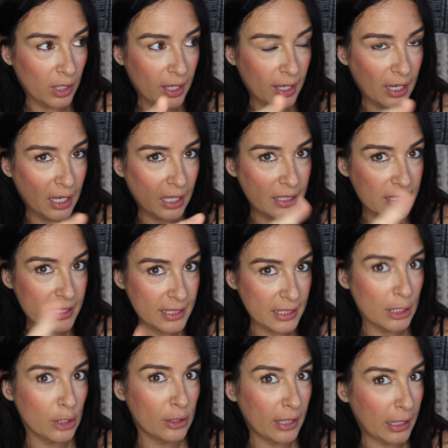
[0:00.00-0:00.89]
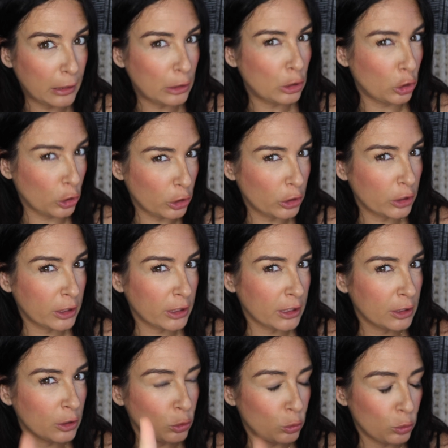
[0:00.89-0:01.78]
I see that look.
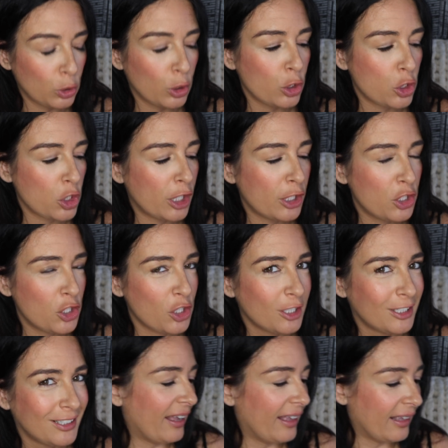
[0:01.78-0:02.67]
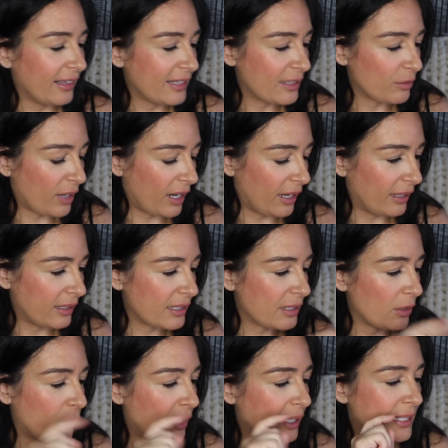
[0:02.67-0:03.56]
Do not judge. Okay, right,
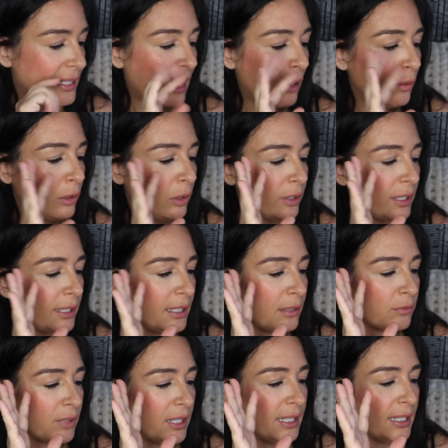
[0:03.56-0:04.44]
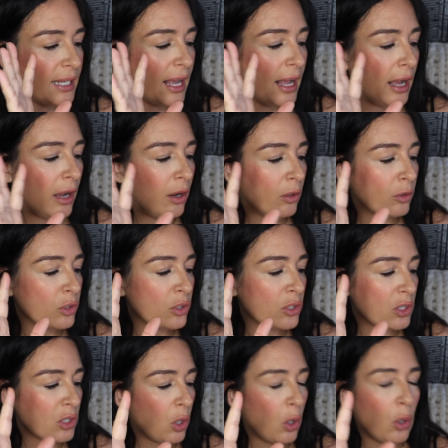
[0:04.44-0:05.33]
so it's downloading it right now.
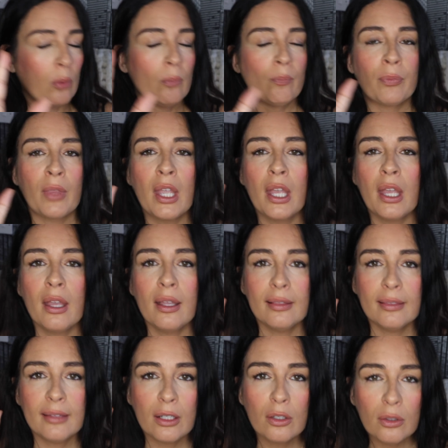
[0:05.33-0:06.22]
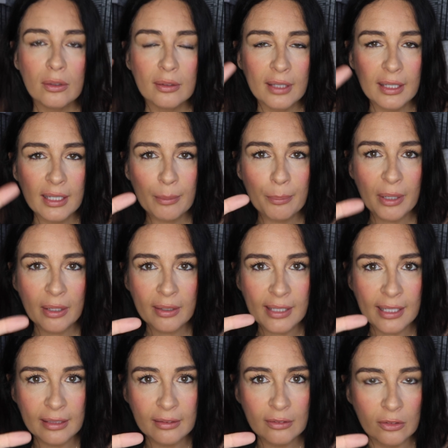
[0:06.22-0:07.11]
So the good thing about
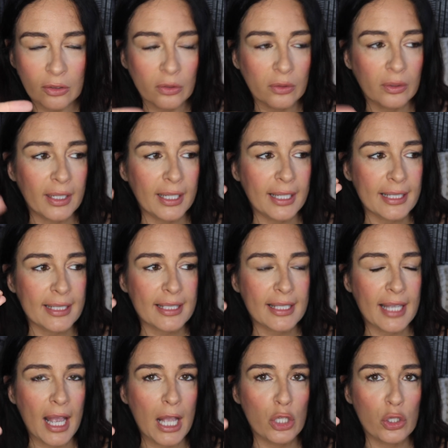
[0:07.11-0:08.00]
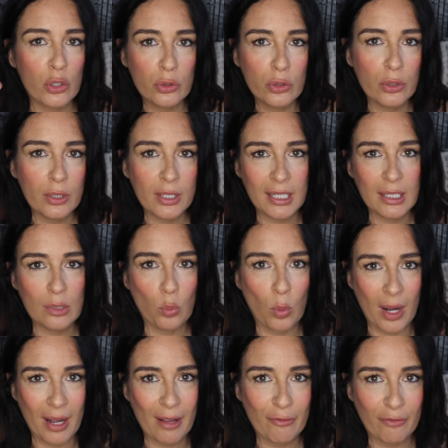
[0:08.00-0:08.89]
Kindle is that you don't need
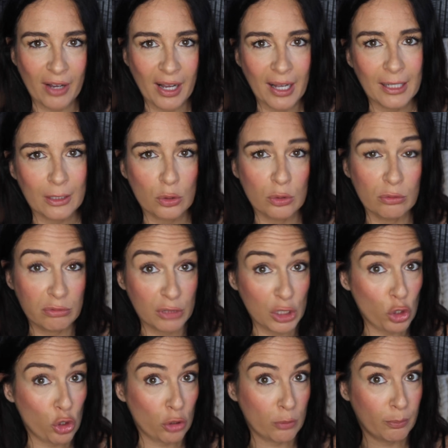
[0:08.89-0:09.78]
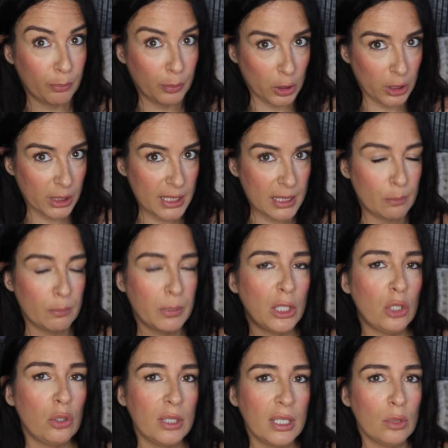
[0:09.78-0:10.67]
Wi-Fi to read your books,
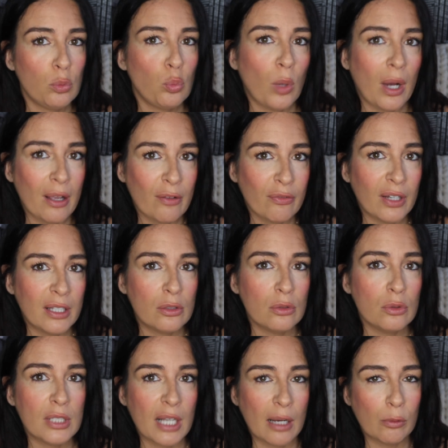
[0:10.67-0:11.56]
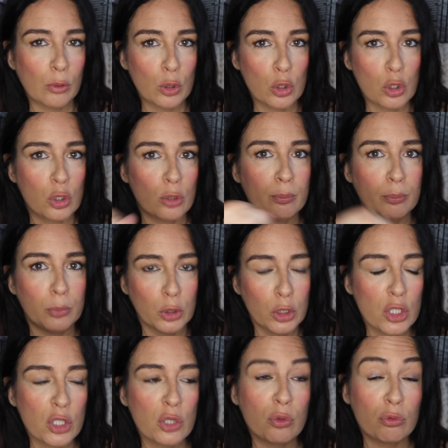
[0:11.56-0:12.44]
but you need Wi-Fi to download your
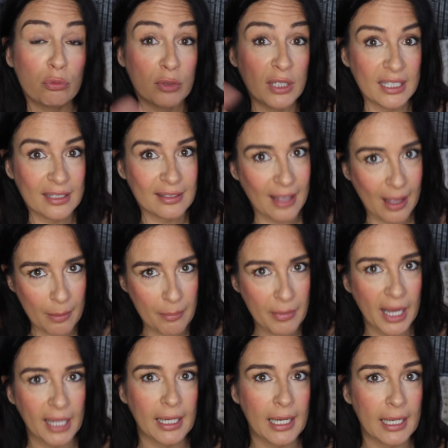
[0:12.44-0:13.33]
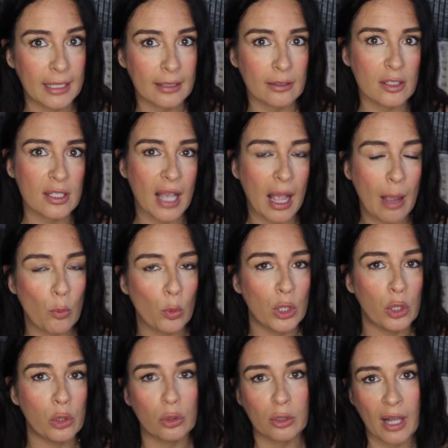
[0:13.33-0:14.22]
books to read them at a later time
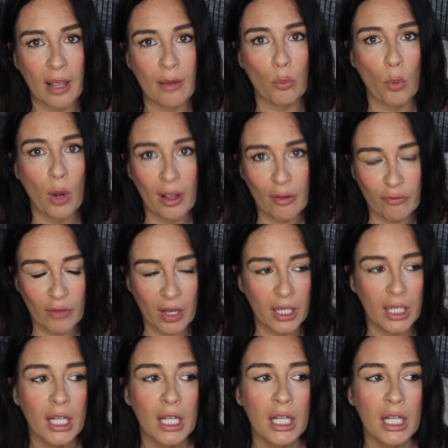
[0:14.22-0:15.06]
when you don't have Wi-Fi.